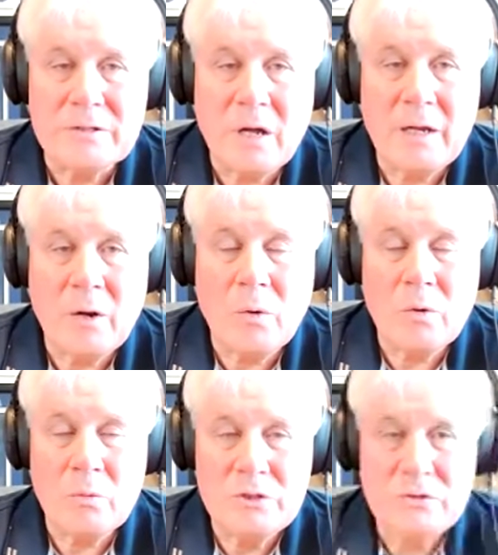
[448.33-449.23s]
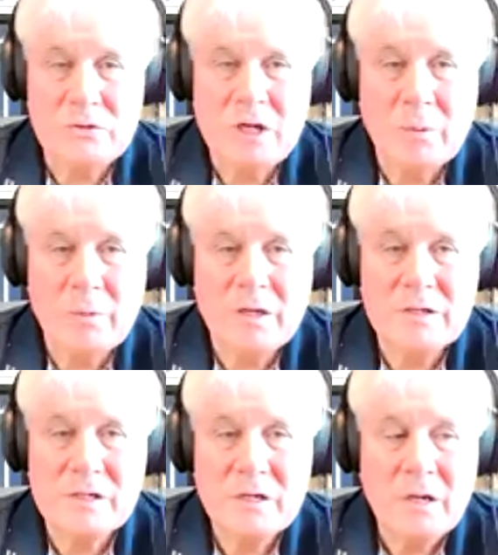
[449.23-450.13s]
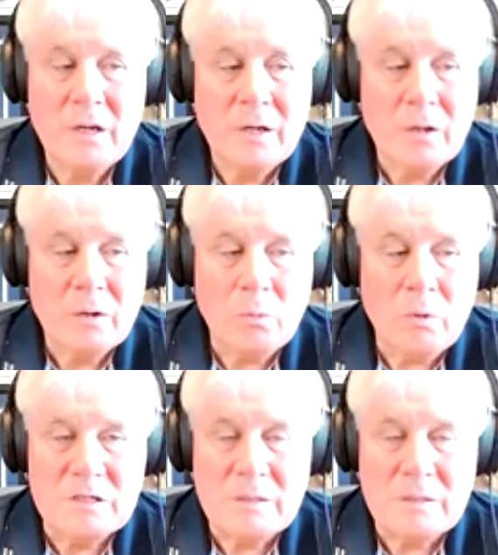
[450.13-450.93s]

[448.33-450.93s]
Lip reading: Would you share with us what